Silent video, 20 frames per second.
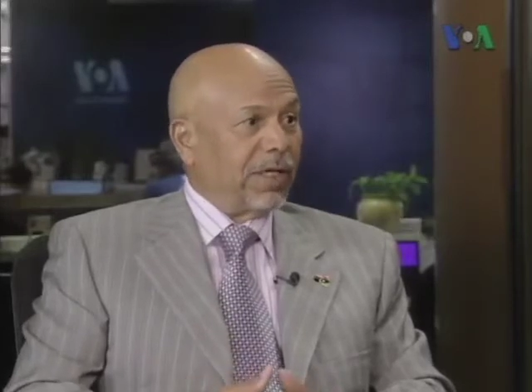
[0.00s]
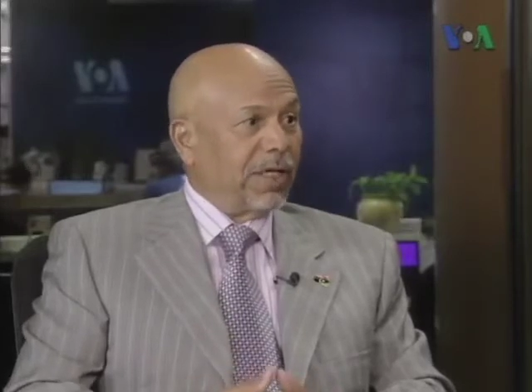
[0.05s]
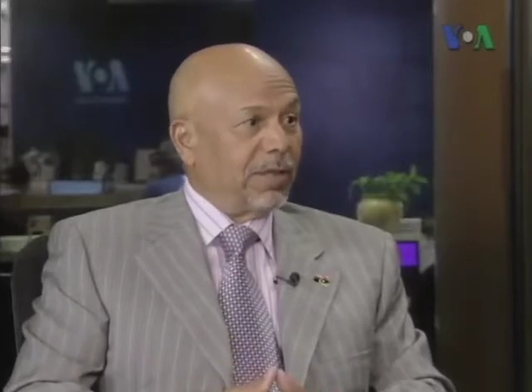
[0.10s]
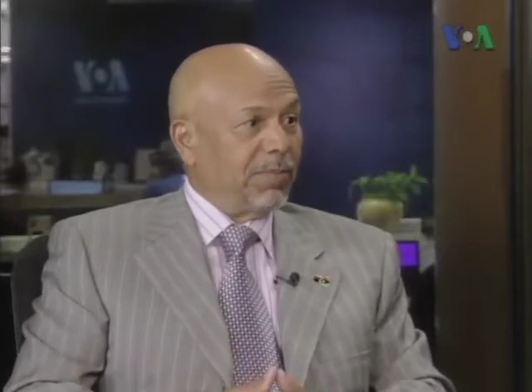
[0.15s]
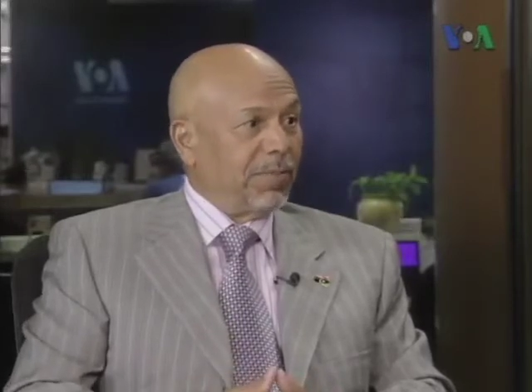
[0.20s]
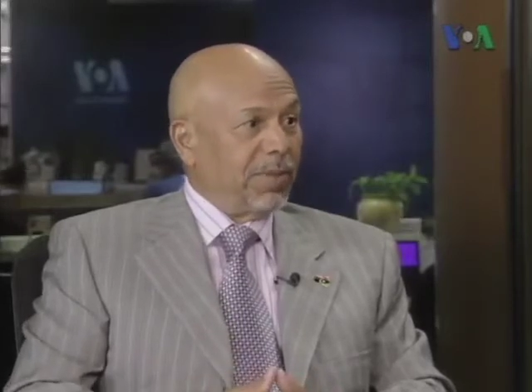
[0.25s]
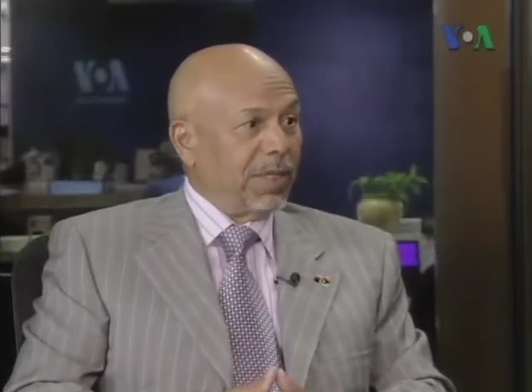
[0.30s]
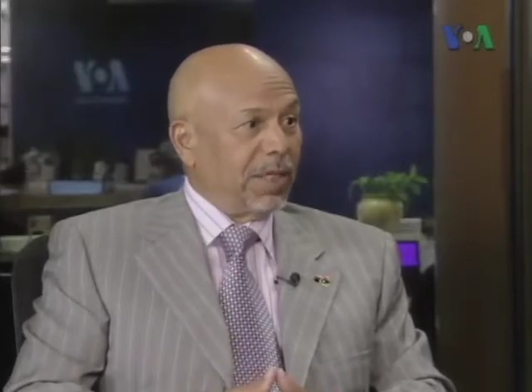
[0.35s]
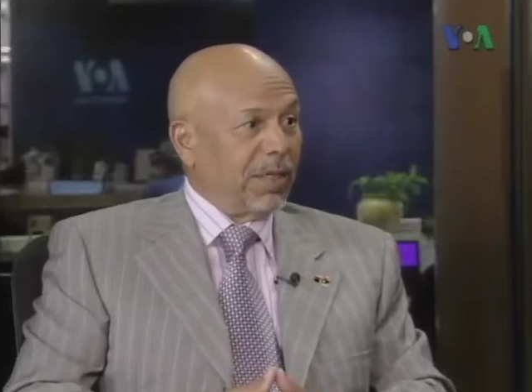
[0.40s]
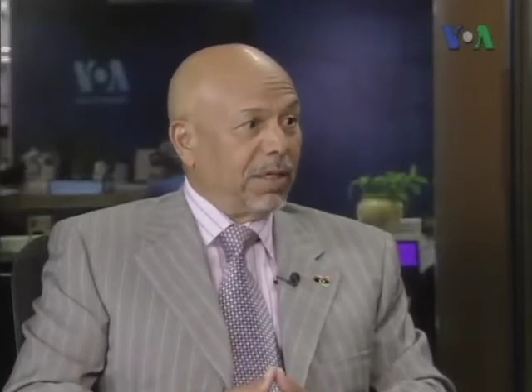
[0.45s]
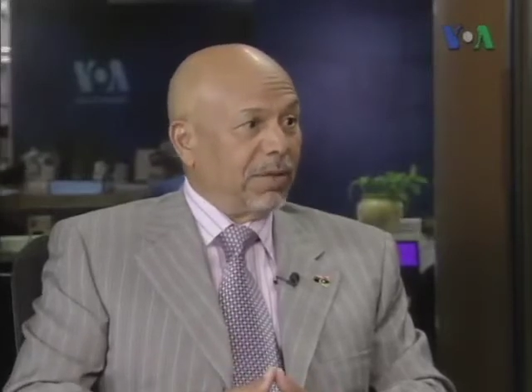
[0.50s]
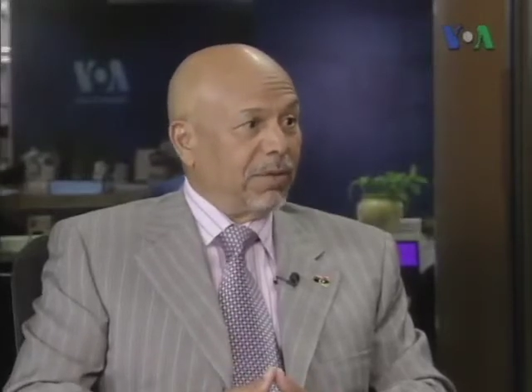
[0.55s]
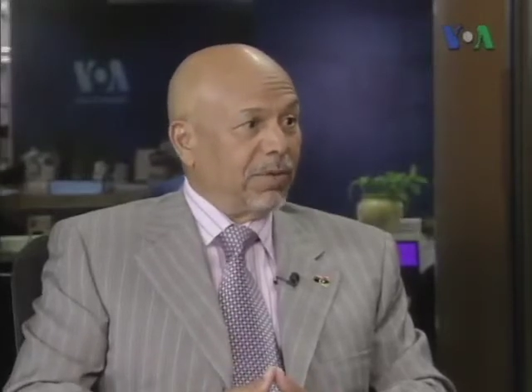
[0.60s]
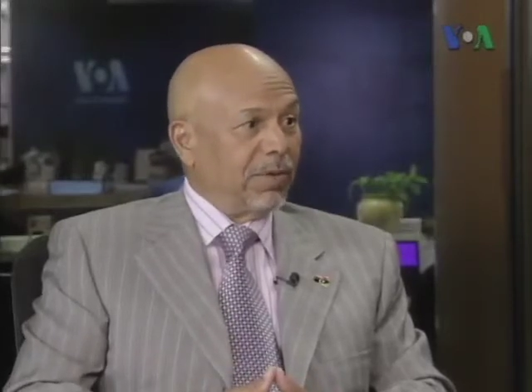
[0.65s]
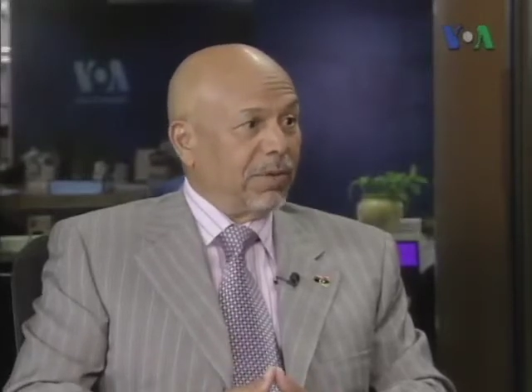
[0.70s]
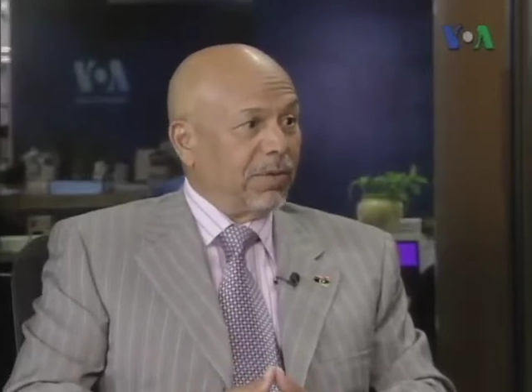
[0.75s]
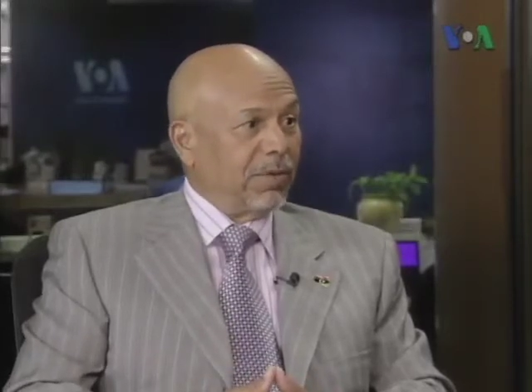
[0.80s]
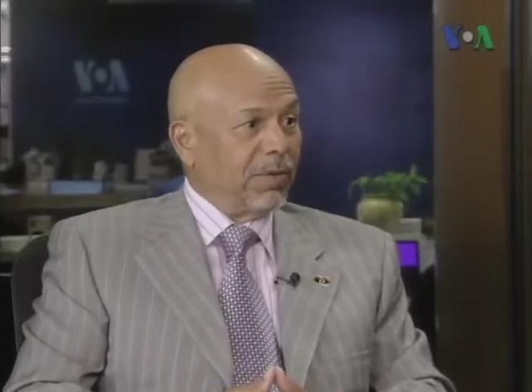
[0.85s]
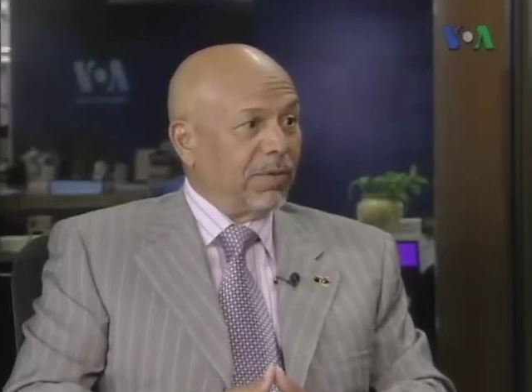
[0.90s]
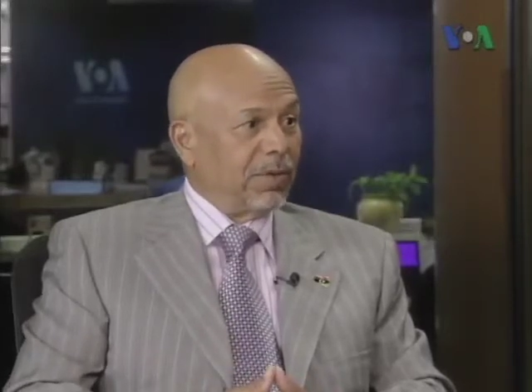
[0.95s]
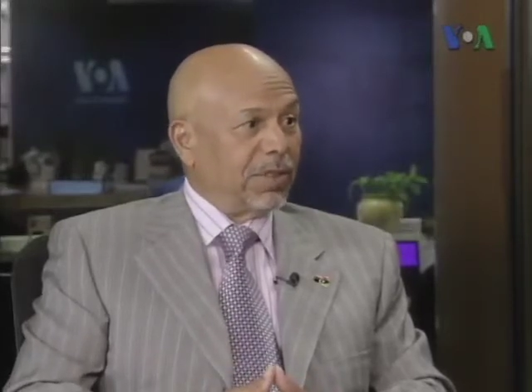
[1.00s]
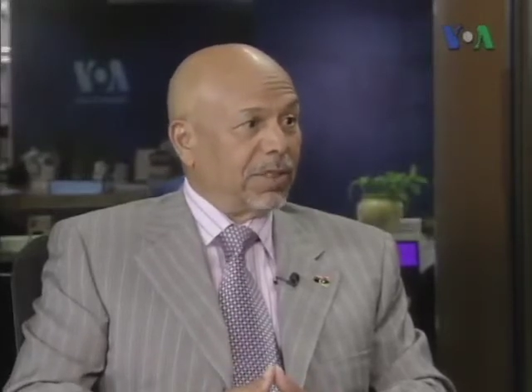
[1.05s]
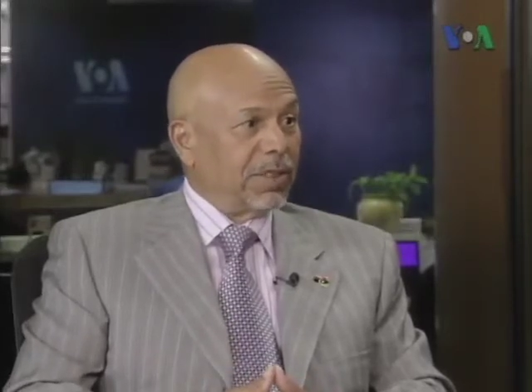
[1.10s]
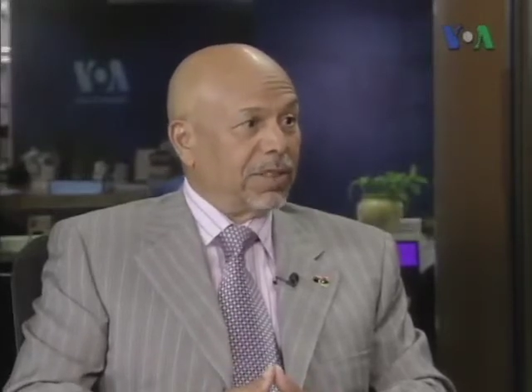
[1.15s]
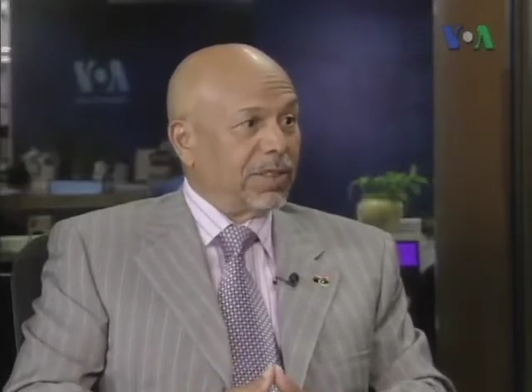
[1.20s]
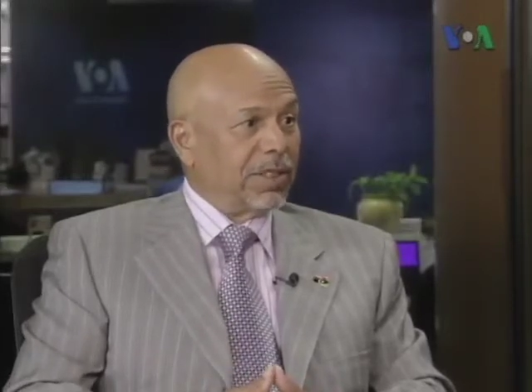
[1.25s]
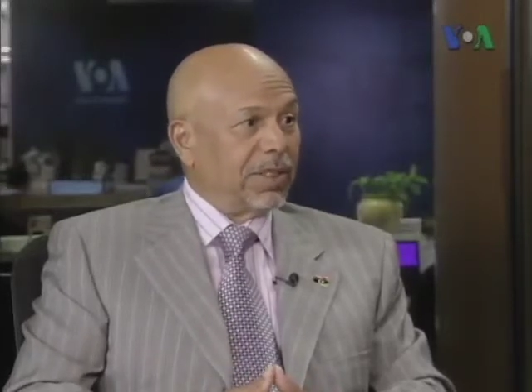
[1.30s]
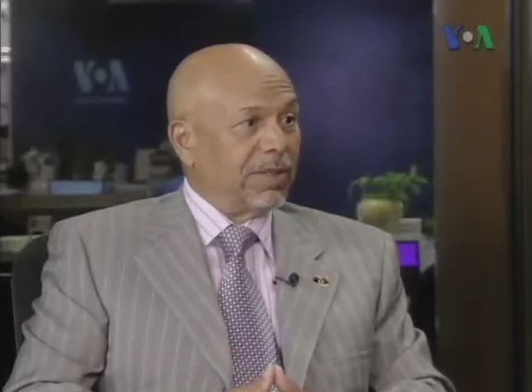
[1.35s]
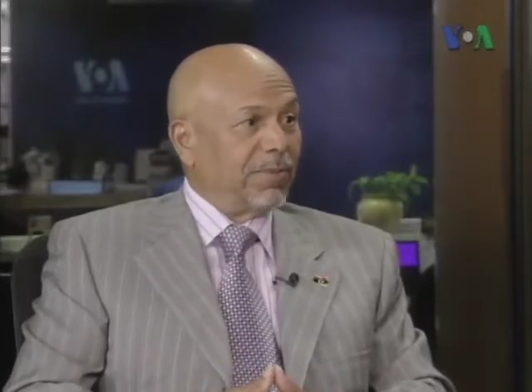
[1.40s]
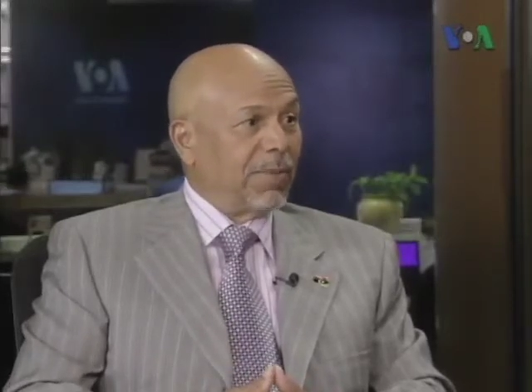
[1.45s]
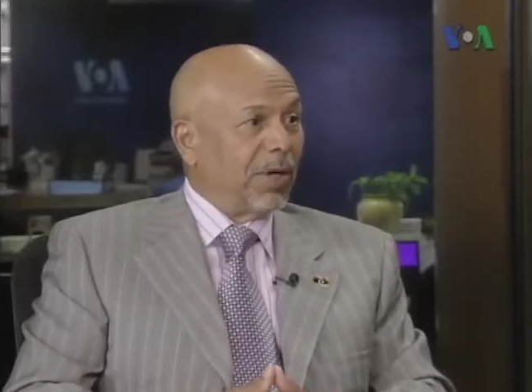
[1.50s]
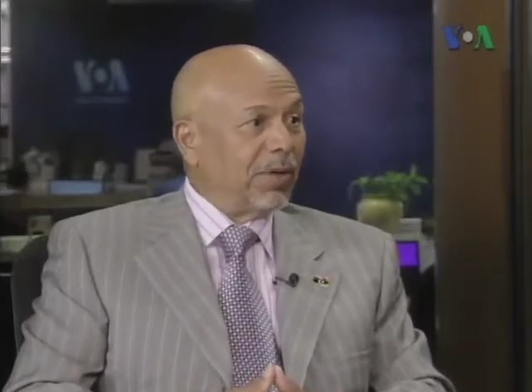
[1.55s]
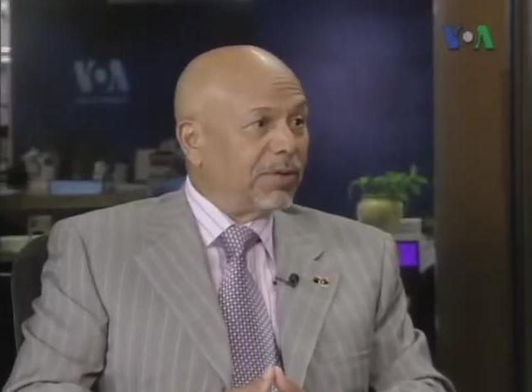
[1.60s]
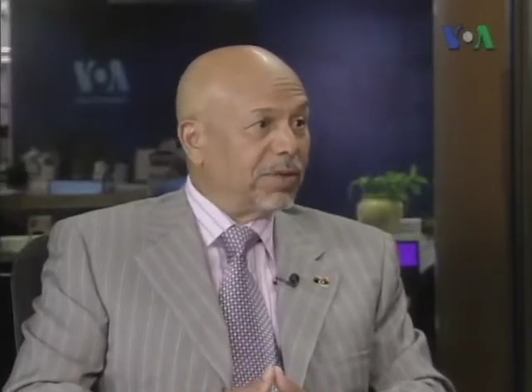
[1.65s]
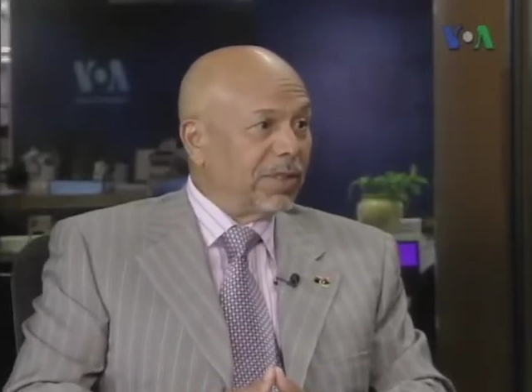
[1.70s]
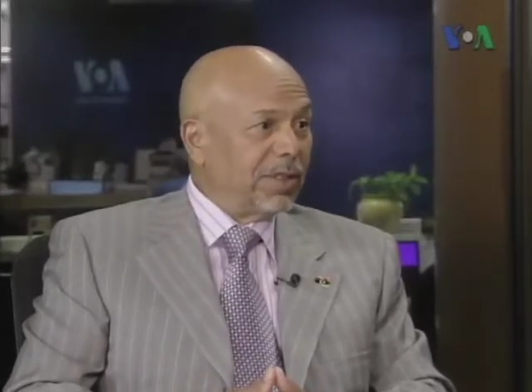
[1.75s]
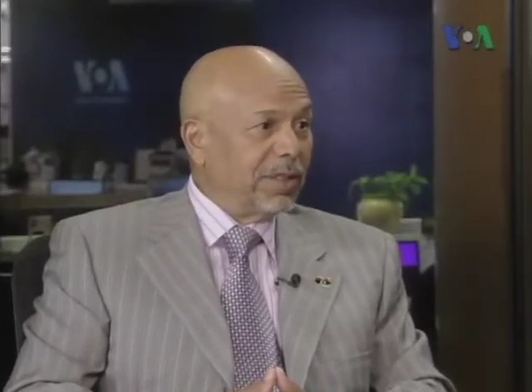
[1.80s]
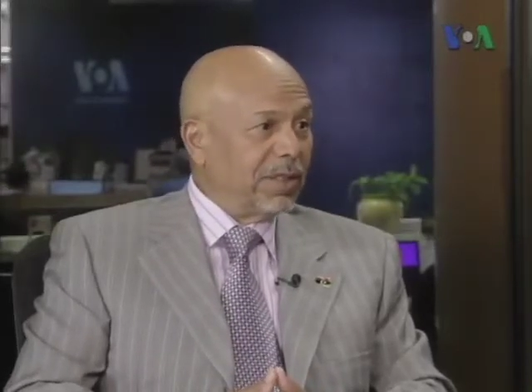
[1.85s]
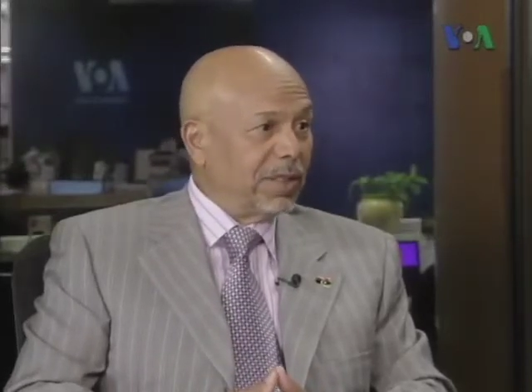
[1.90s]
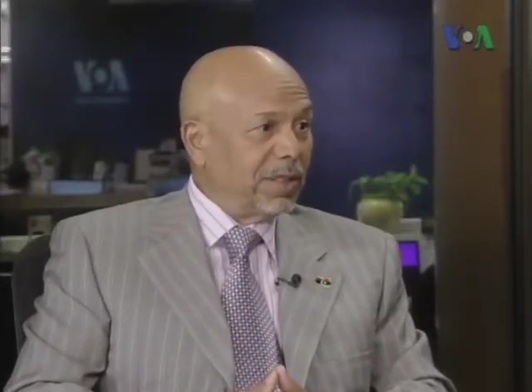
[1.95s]
Libya, which is the
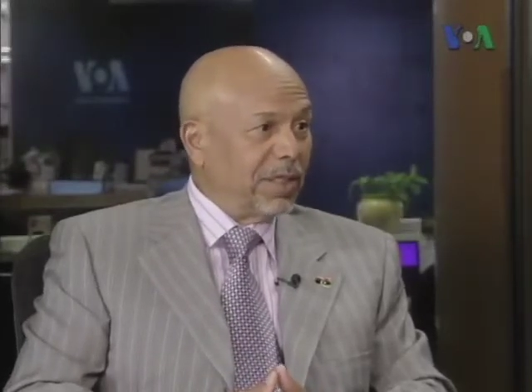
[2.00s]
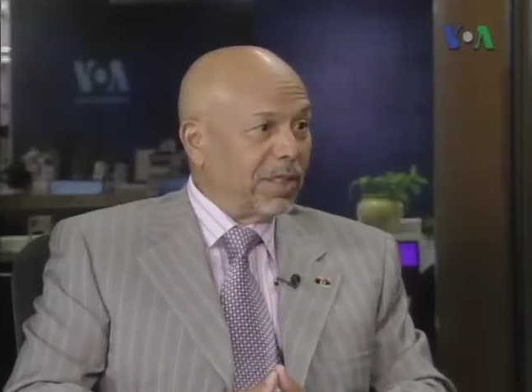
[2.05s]
mountain,